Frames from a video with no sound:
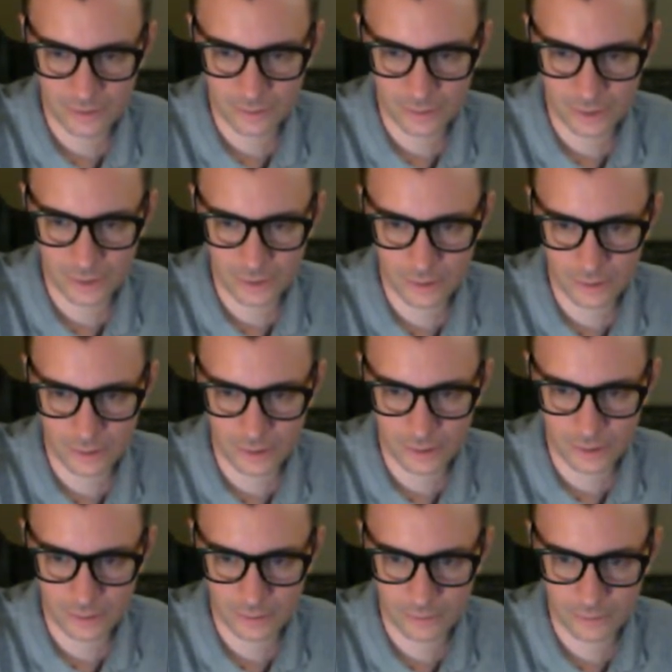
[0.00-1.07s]
I can like
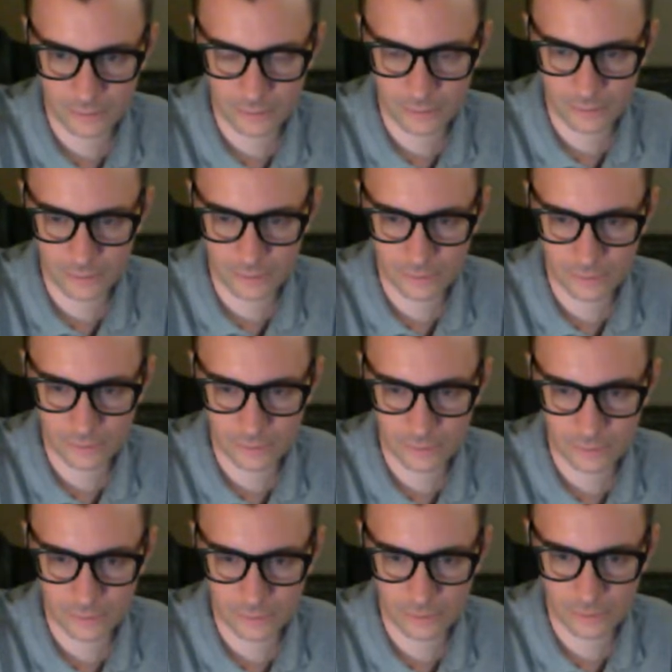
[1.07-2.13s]

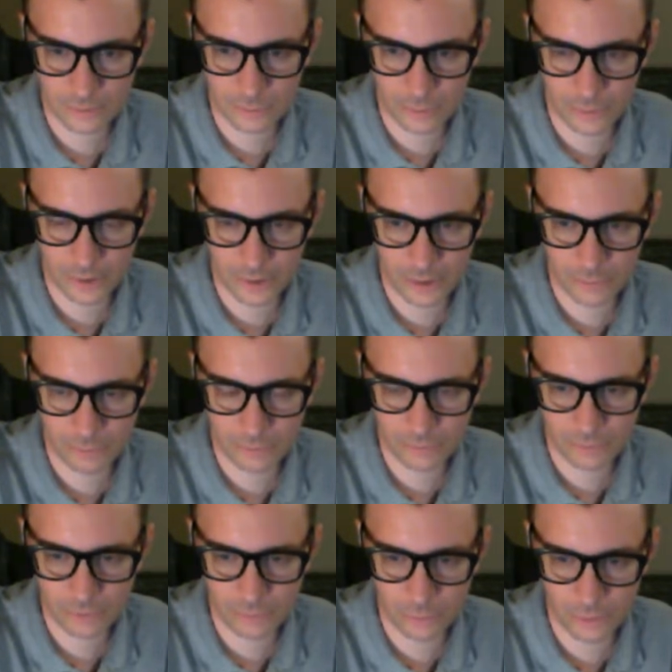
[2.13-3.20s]
throw that up
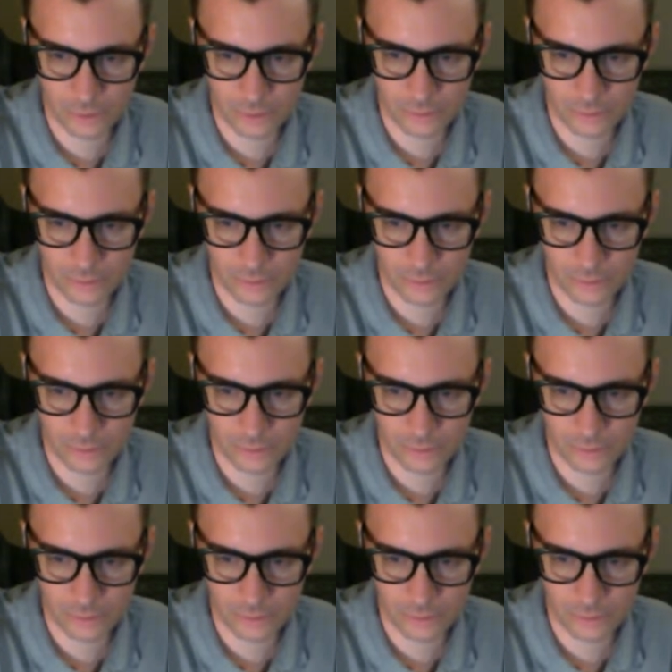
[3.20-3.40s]
somewhere.